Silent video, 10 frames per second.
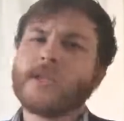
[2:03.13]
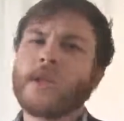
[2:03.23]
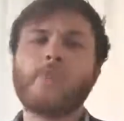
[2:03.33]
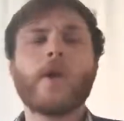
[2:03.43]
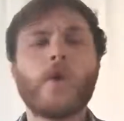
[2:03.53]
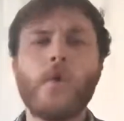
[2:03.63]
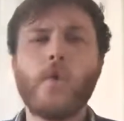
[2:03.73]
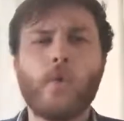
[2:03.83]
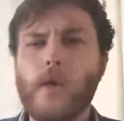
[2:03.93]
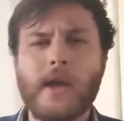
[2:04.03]
someone
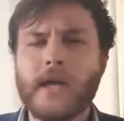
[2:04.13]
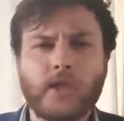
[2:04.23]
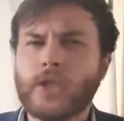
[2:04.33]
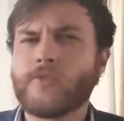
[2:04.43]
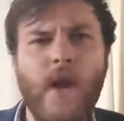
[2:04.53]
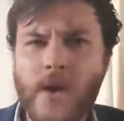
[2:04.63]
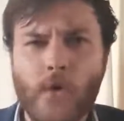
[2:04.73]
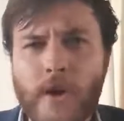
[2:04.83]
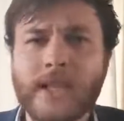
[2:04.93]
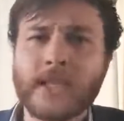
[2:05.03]
who is just very
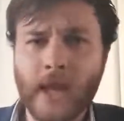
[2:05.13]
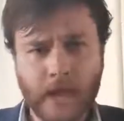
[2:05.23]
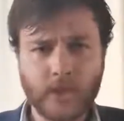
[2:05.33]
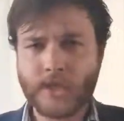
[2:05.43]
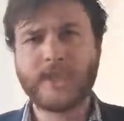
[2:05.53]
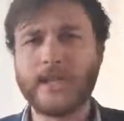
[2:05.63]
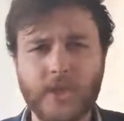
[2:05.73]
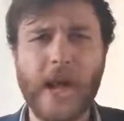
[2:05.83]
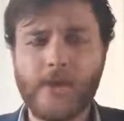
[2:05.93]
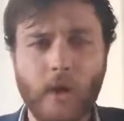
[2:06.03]
greasy, just in
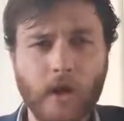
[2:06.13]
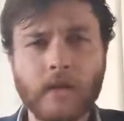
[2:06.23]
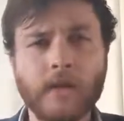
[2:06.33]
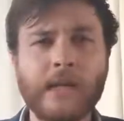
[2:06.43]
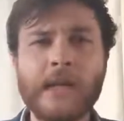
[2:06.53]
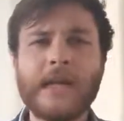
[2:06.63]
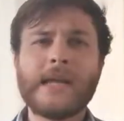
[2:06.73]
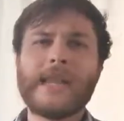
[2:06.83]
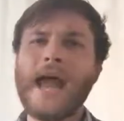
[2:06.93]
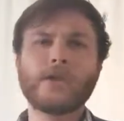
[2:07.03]
general.
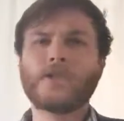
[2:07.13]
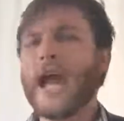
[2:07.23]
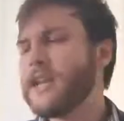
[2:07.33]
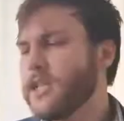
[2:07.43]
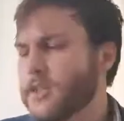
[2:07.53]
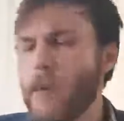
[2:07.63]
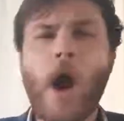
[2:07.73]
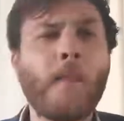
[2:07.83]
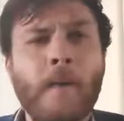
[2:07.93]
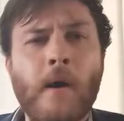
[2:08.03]
Now Shannon's
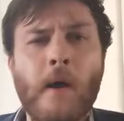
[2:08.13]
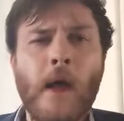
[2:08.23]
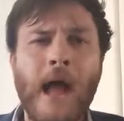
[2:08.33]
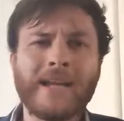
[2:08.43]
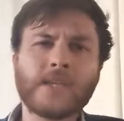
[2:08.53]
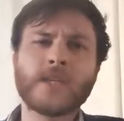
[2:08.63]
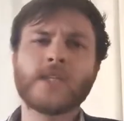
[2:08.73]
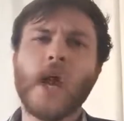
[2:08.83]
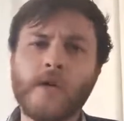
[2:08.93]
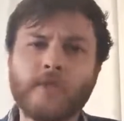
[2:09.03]
mop has to
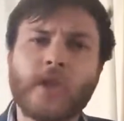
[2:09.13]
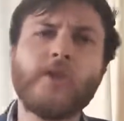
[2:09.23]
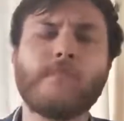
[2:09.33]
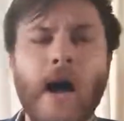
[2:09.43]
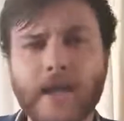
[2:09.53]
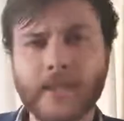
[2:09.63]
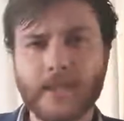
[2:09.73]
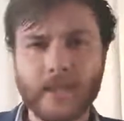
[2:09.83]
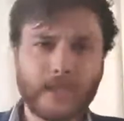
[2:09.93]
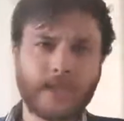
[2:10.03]
serve two
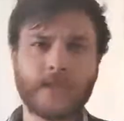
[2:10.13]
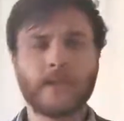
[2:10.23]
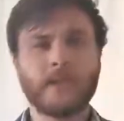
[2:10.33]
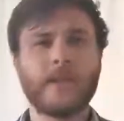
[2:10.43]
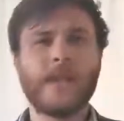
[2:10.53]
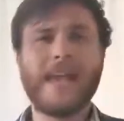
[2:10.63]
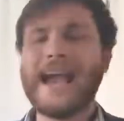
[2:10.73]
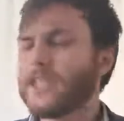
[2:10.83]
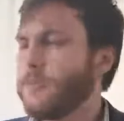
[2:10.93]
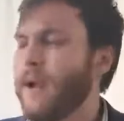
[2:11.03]
masters. He
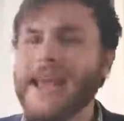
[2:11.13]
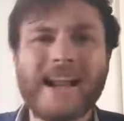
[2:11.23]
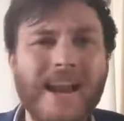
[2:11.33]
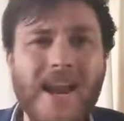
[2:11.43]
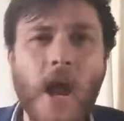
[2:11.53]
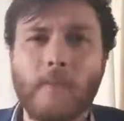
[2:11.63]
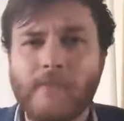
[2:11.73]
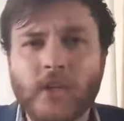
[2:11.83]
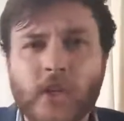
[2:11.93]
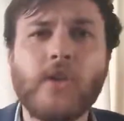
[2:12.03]
has to play cleanup
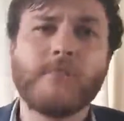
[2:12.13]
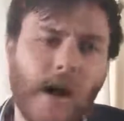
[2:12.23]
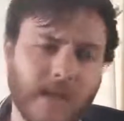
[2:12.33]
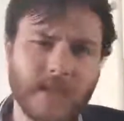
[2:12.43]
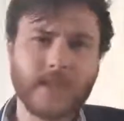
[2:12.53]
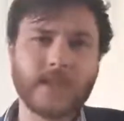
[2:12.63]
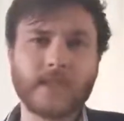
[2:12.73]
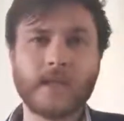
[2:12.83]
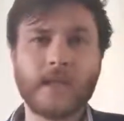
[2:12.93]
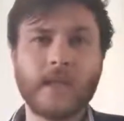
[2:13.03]
for two
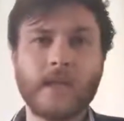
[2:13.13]
masters.